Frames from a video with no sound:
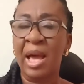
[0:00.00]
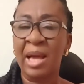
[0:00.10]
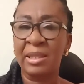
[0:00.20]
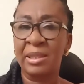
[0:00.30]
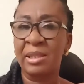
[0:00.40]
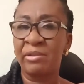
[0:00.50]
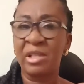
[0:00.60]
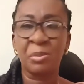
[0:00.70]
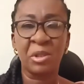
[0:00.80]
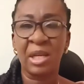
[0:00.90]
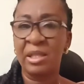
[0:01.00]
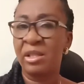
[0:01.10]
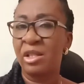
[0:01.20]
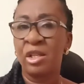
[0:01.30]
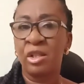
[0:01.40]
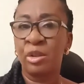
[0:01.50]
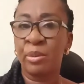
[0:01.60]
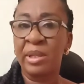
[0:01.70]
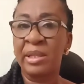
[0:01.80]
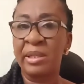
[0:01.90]
active, especially
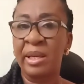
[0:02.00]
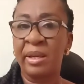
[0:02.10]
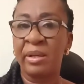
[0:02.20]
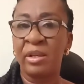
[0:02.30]
during the day.